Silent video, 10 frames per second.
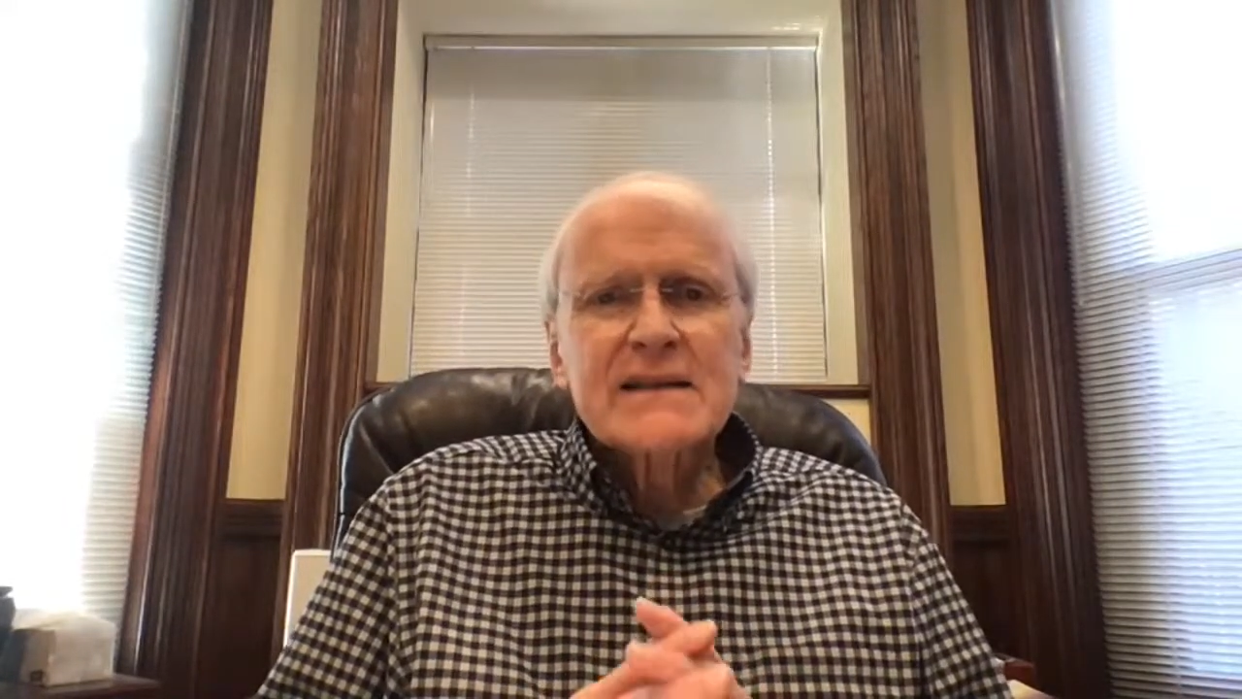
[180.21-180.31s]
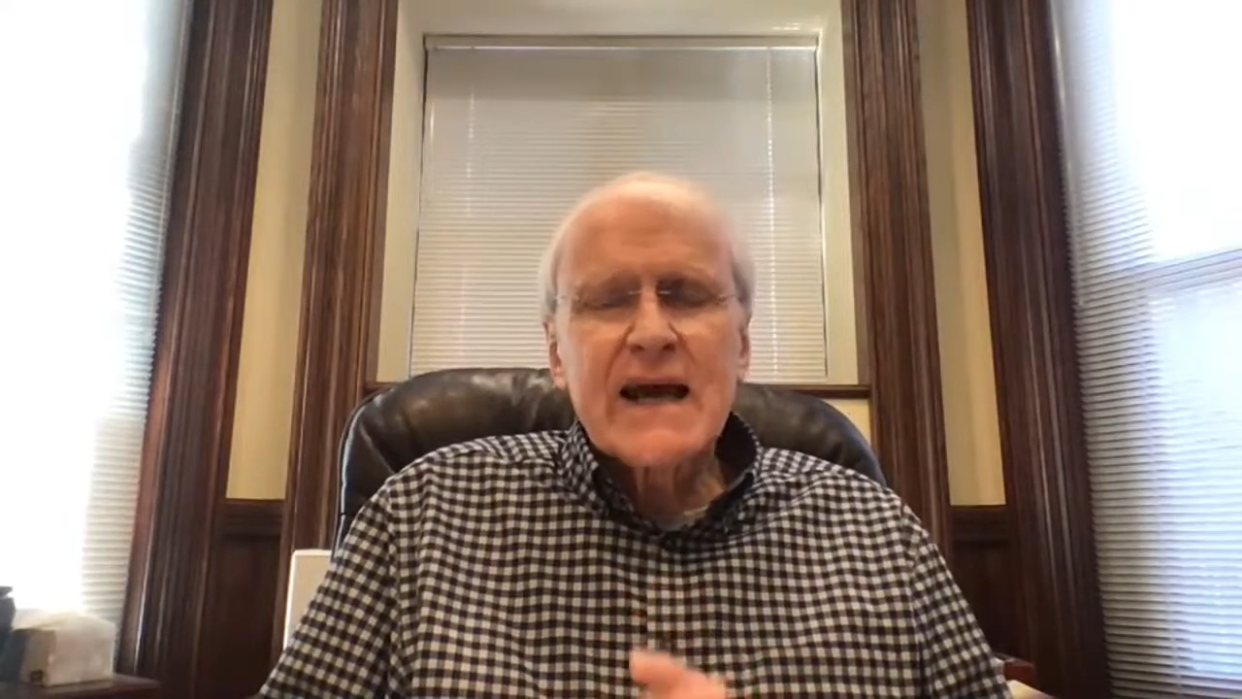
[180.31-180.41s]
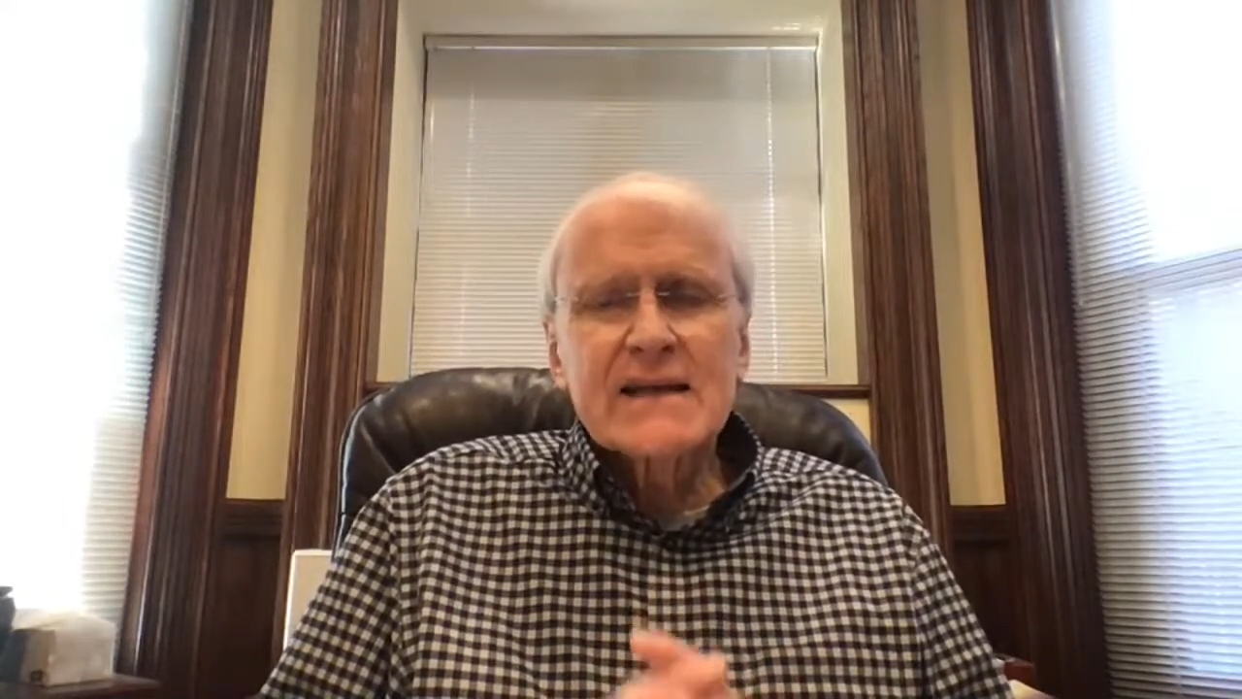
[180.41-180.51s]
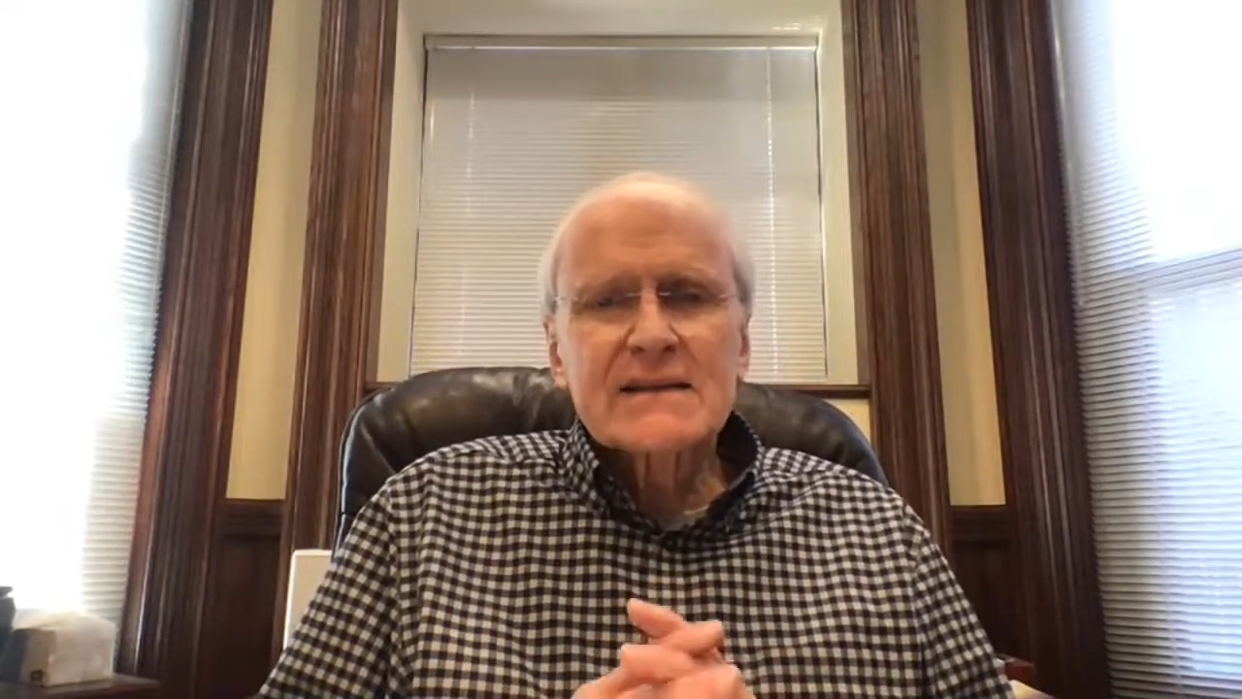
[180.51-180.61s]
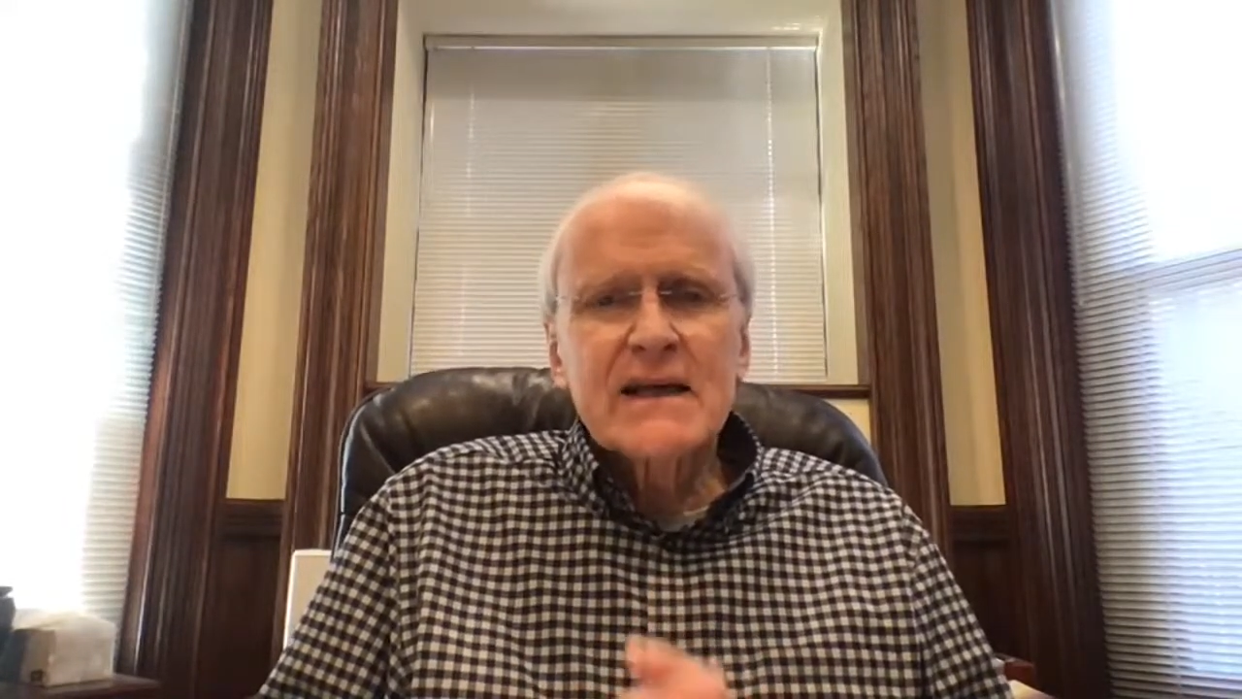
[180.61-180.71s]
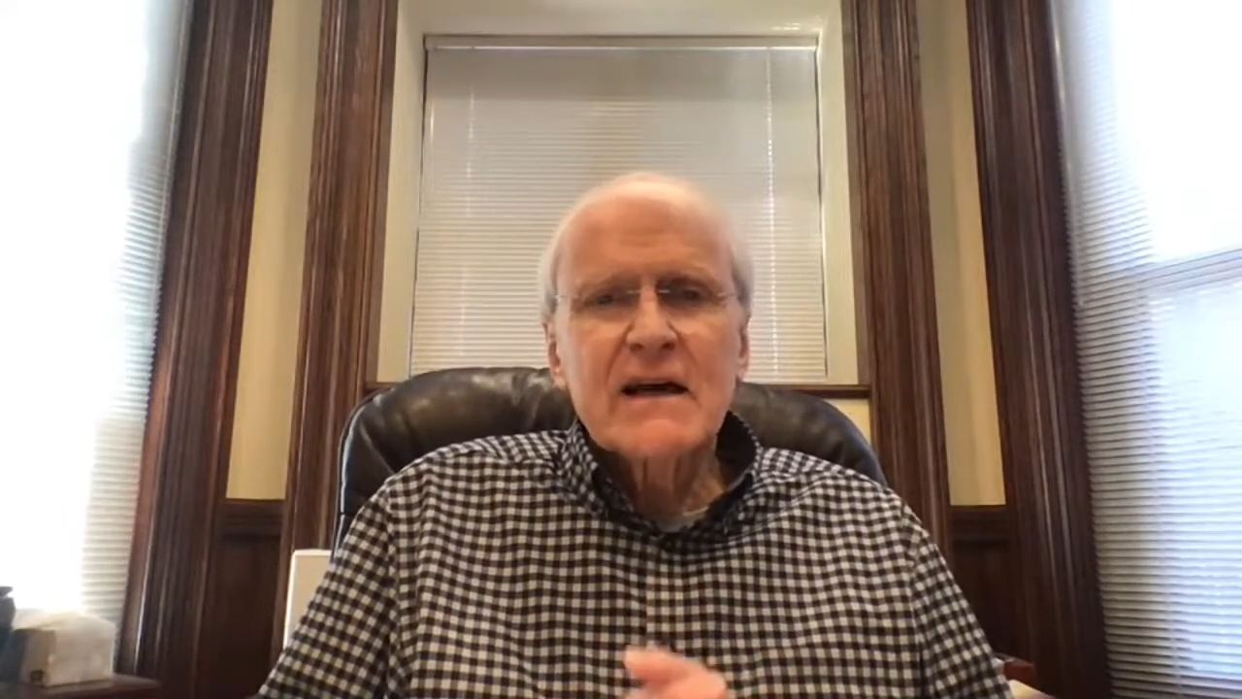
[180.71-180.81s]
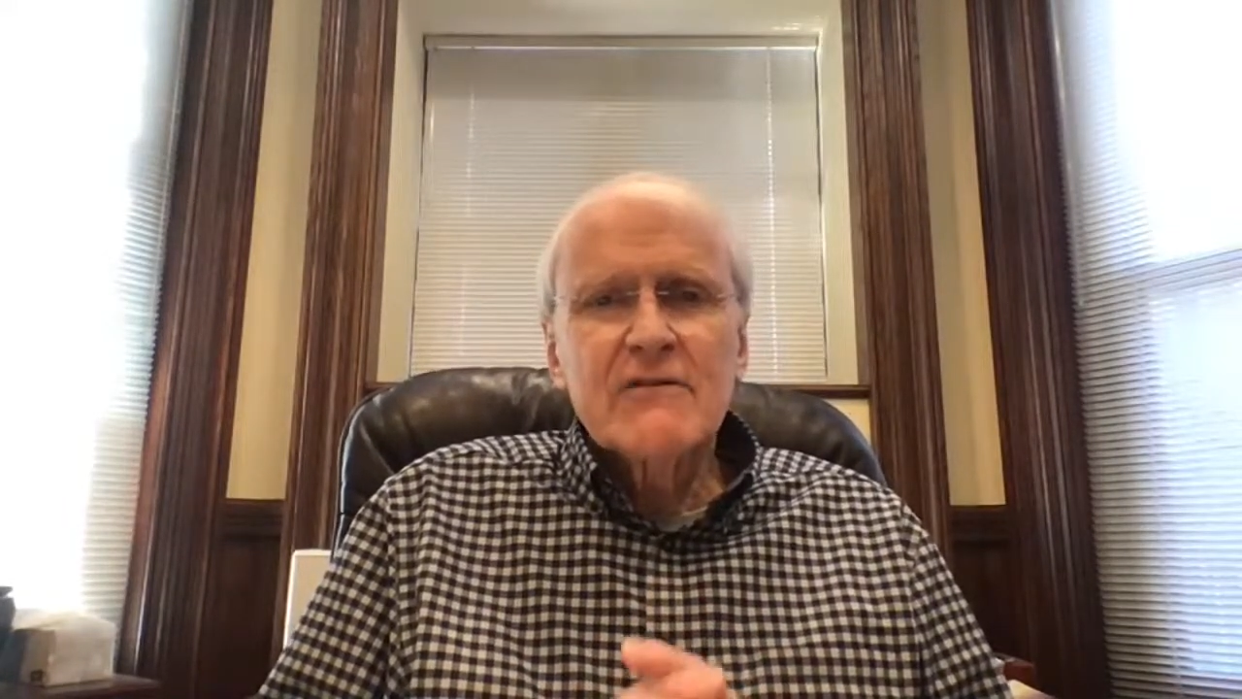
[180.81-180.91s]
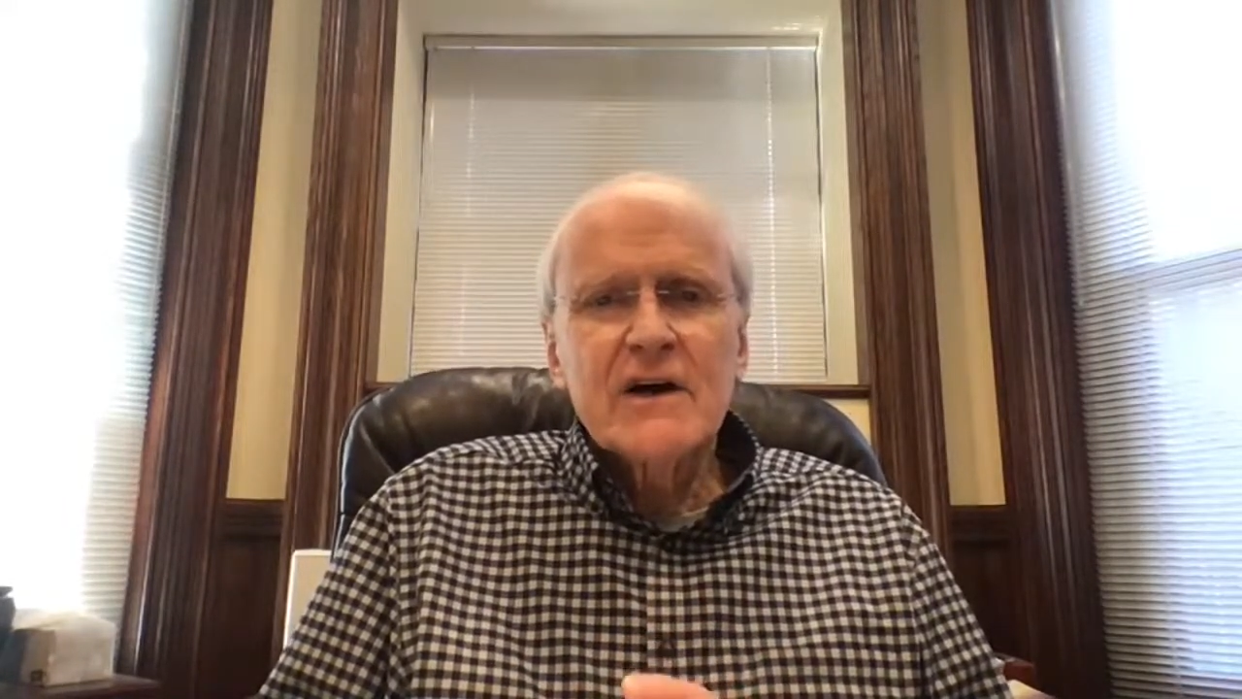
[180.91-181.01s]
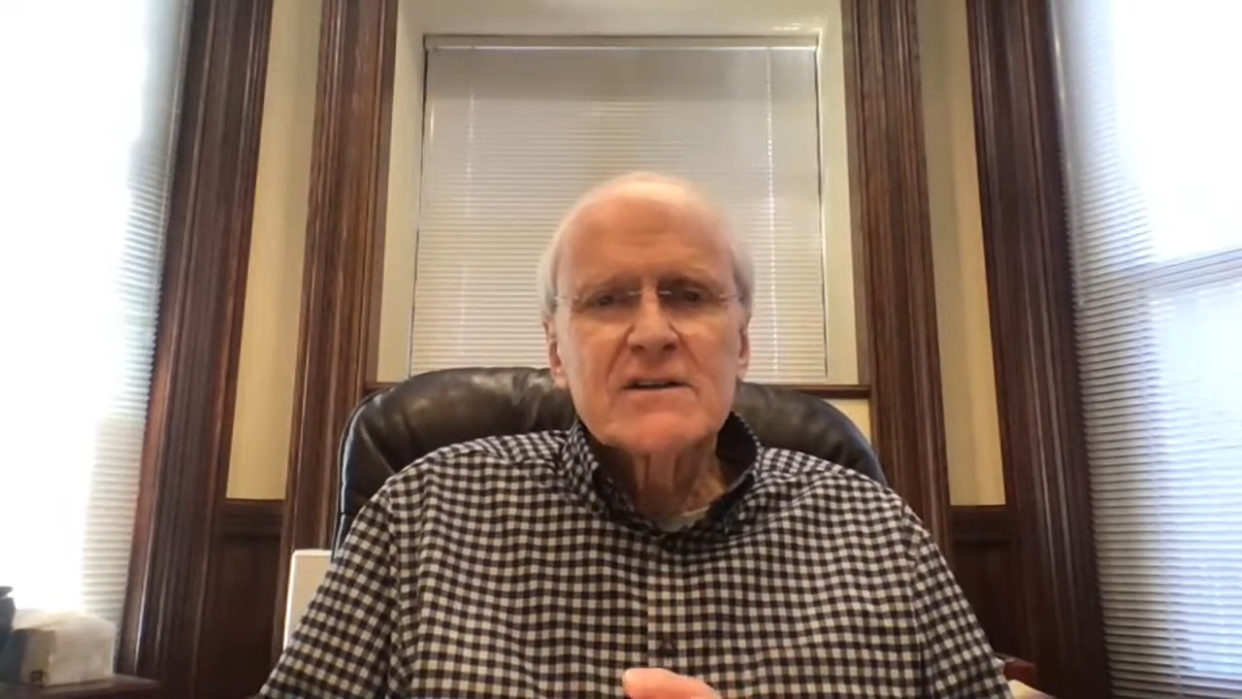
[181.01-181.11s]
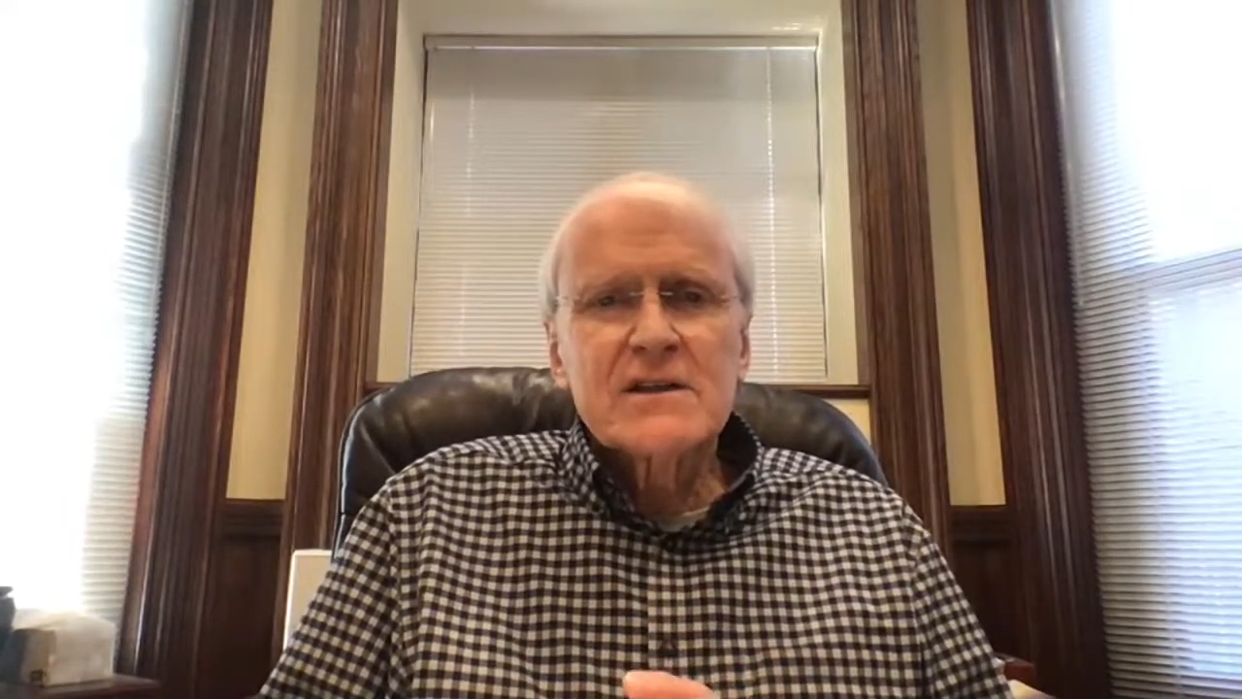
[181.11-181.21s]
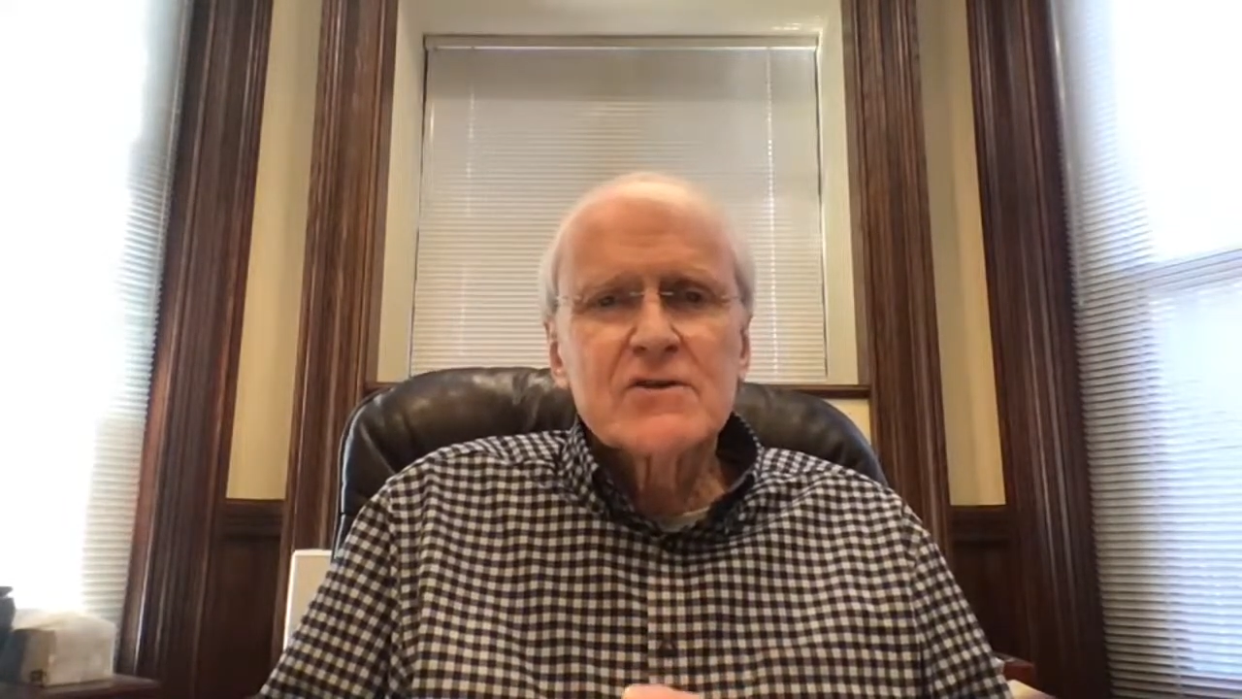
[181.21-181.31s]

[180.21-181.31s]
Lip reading: asking of us is